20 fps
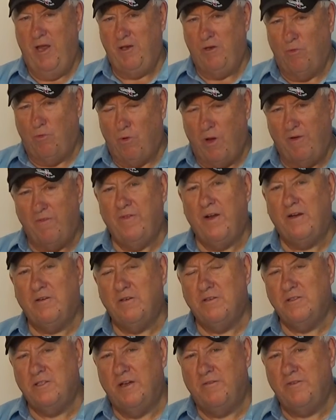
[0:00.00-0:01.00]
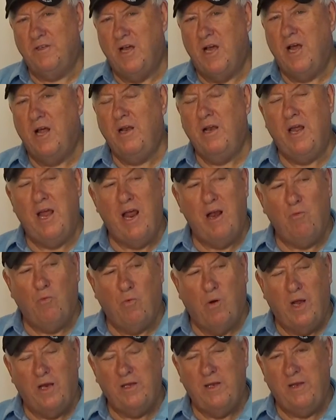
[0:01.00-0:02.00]
to what veterans have done and
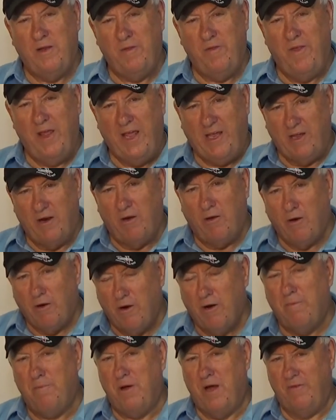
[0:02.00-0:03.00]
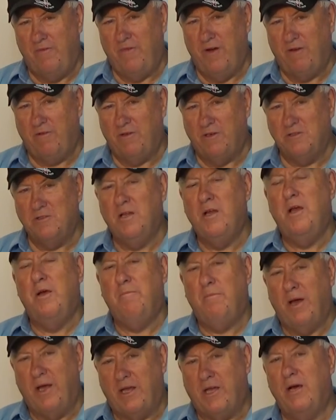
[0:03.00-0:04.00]
what they can learn about veterans
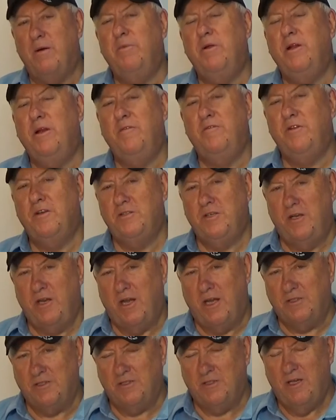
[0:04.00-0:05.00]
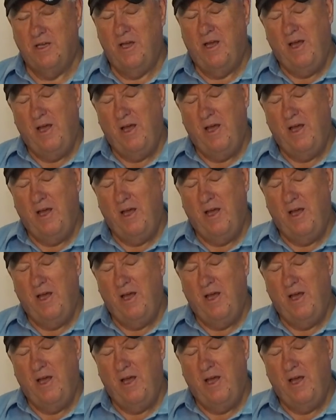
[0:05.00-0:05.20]
by coming and visit us,